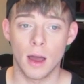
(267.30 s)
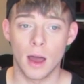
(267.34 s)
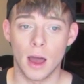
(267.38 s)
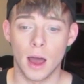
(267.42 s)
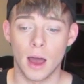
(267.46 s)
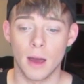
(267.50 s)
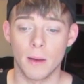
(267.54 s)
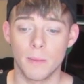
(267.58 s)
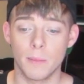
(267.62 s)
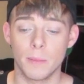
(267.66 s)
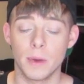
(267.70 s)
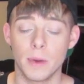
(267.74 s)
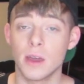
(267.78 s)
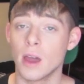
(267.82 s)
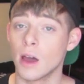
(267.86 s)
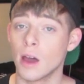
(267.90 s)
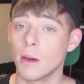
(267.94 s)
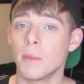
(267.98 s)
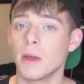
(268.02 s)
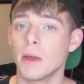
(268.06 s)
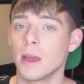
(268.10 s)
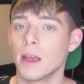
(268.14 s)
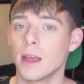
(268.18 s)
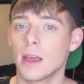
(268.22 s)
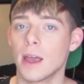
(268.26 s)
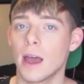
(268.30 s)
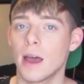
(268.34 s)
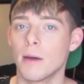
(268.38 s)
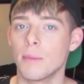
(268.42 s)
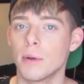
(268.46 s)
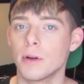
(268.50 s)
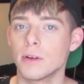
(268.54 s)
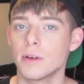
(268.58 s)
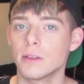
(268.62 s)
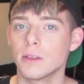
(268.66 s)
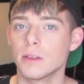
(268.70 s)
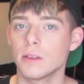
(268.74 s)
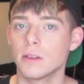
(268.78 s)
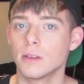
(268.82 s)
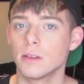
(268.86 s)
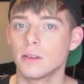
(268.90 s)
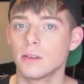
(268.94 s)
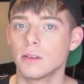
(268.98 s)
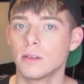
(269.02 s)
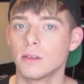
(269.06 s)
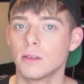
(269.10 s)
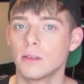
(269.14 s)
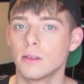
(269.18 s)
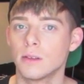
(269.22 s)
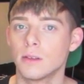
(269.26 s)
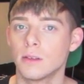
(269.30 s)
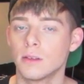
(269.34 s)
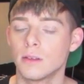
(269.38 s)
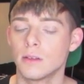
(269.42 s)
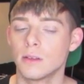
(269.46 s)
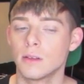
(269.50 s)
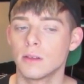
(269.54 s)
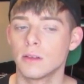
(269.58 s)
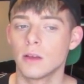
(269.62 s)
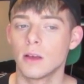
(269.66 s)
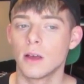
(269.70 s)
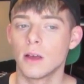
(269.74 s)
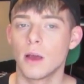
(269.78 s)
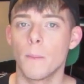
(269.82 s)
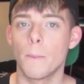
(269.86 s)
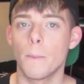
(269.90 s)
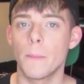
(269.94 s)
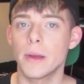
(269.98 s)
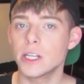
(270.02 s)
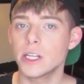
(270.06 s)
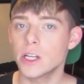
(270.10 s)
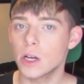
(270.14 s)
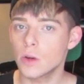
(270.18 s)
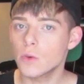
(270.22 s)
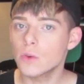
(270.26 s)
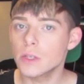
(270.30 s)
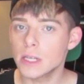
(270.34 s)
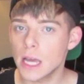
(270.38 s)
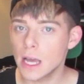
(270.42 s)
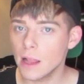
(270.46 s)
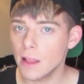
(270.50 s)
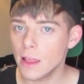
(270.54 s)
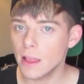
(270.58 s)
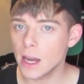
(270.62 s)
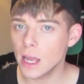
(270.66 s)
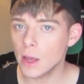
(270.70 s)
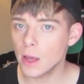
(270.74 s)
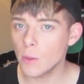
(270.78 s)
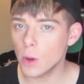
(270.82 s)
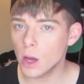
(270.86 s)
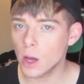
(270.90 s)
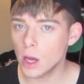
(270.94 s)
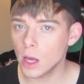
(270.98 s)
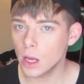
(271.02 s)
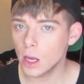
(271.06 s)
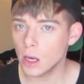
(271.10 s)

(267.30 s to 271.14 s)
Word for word: I'm becoming a cat person. But don't tell anyone.